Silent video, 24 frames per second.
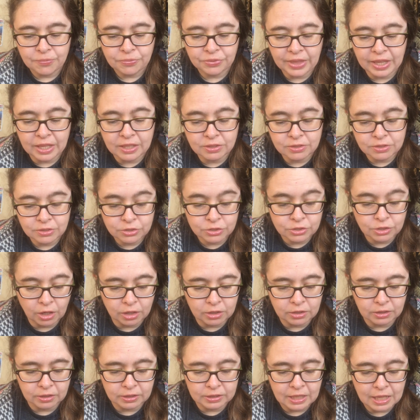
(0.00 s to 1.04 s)
Then,
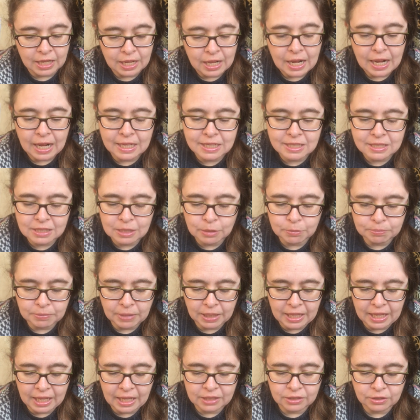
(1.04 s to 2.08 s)
startled, I slipped my
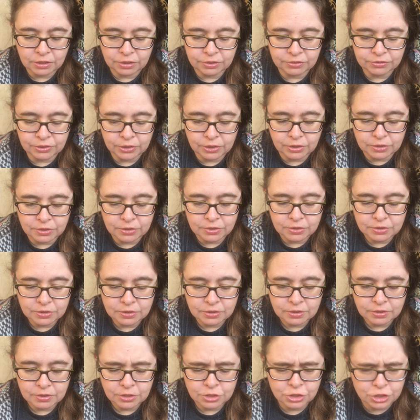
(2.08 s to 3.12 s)
hand out of hers.
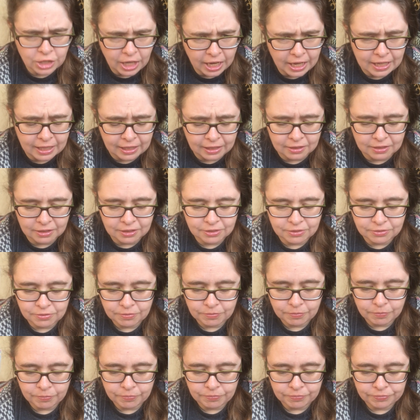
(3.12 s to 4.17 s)
Jane!
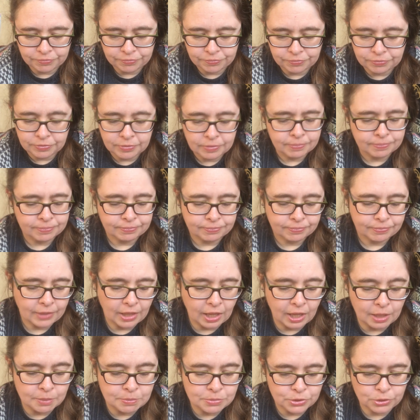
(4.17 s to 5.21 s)

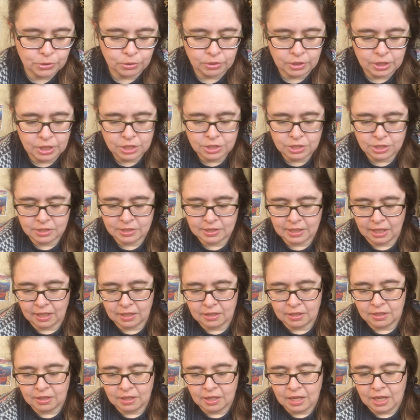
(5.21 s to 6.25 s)
I'm sorry, she
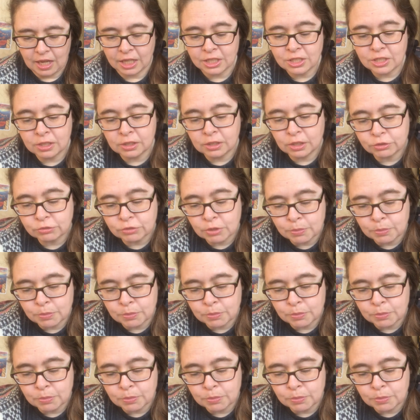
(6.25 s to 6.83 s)
said, and she looked